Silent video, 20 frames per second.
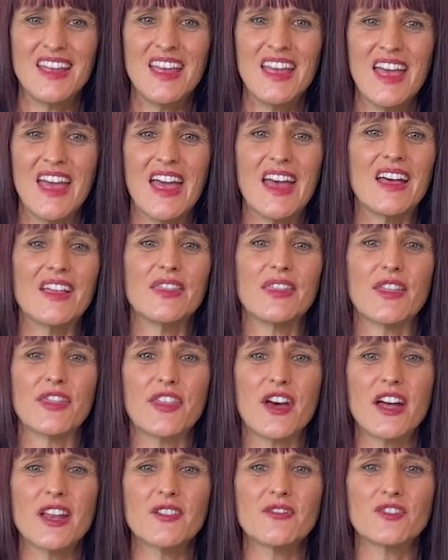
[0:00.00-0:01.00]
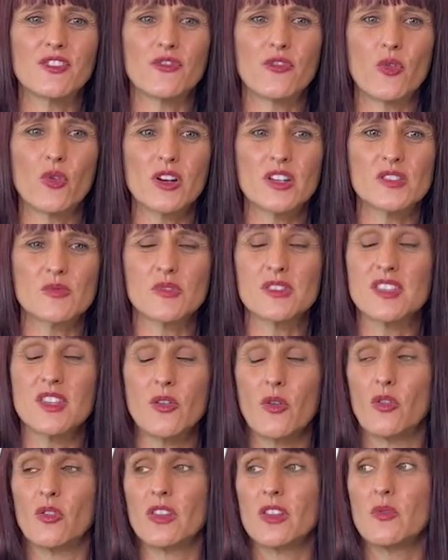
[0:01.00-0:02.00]
And the thought of divorce was the
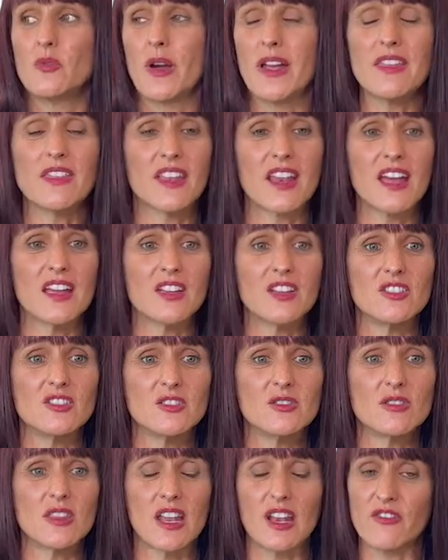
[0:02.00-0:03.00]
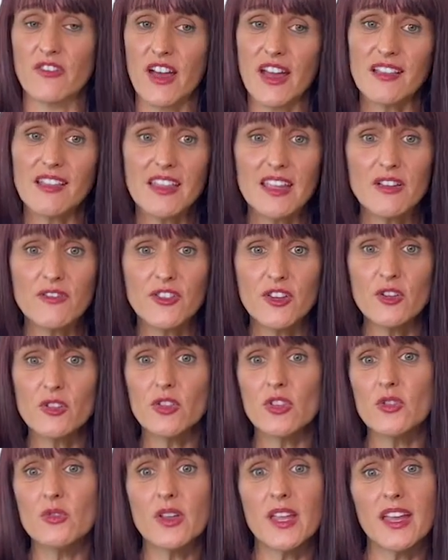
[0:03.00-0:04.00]
only way that I could do that. If I leave you,
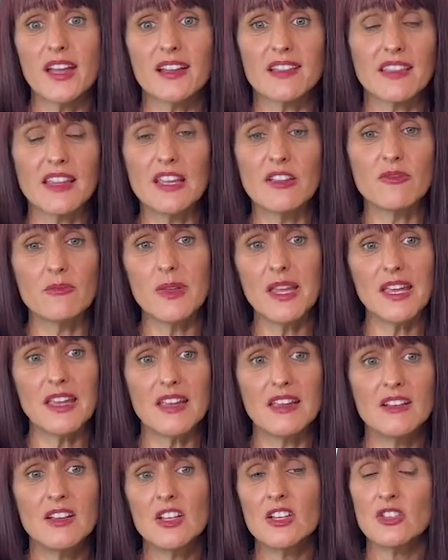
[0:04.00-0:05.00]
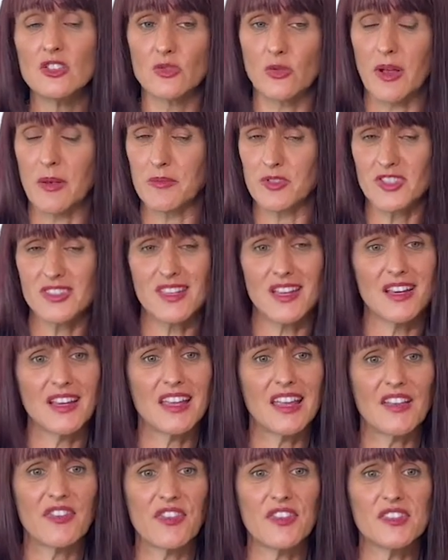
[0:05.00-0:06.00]
you can't leave me, so I'm just going to
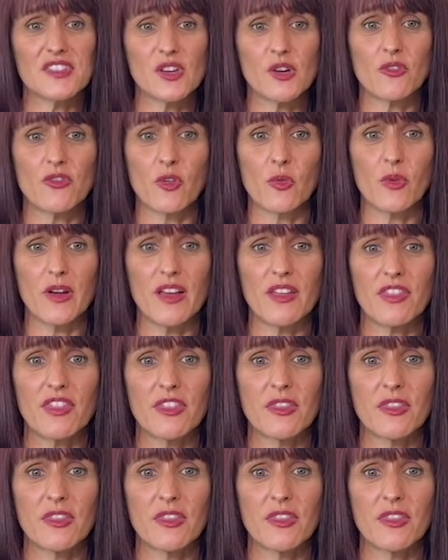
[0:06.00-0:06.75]
get this over with.